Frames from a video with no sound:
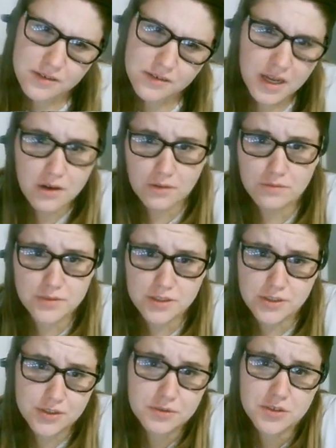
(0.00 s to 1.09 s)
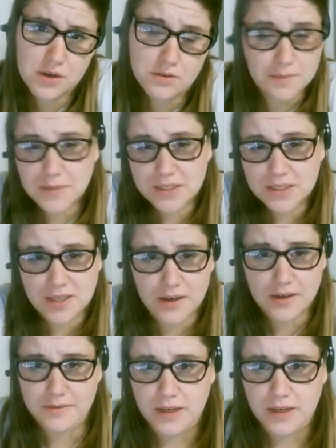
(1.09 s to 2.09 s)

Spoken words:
No, they just do what they're told. I'm not tired.